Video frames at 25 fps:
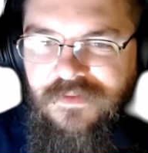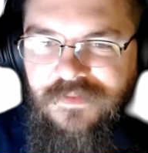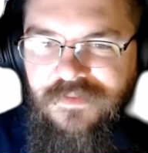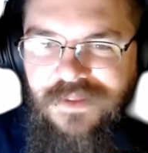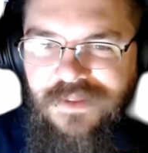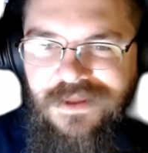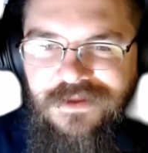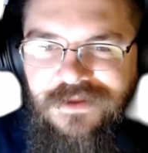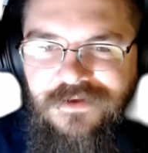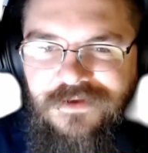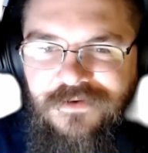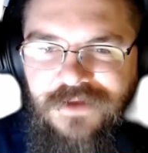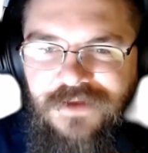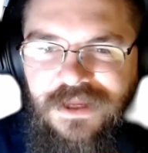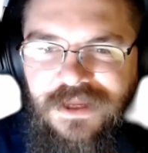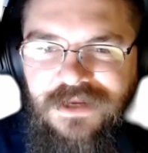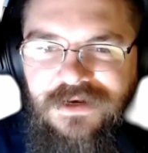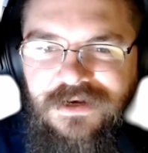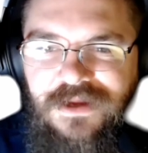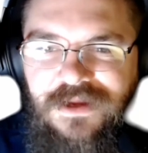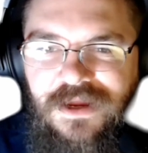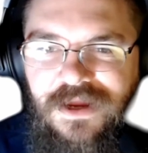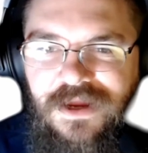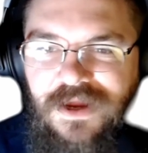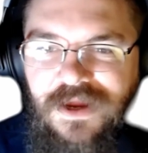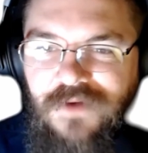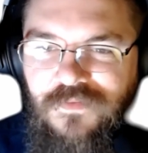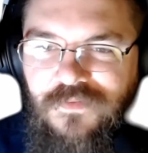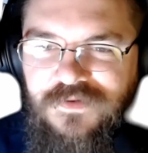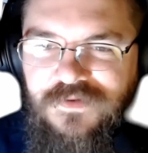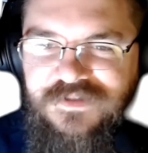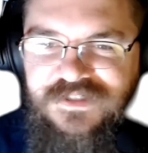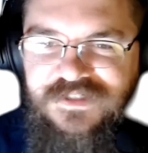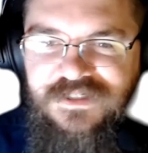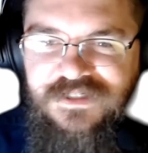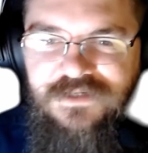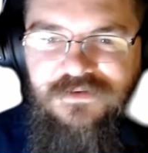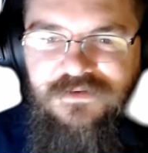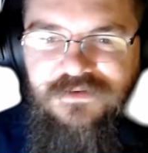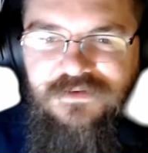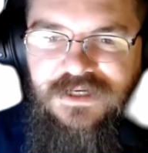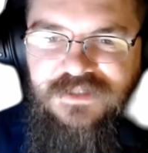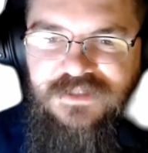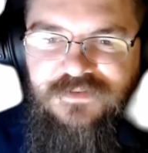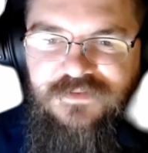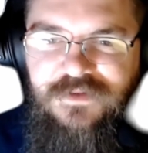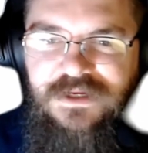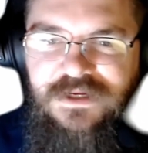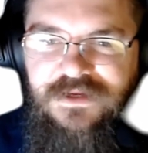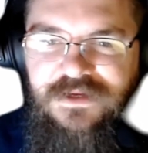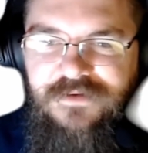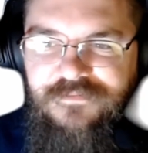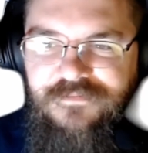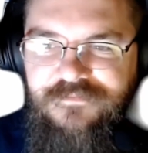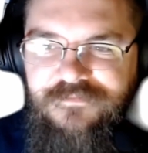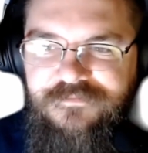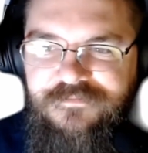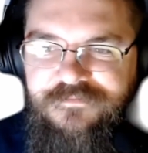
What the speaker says: Thank you again, and we'll see you next week.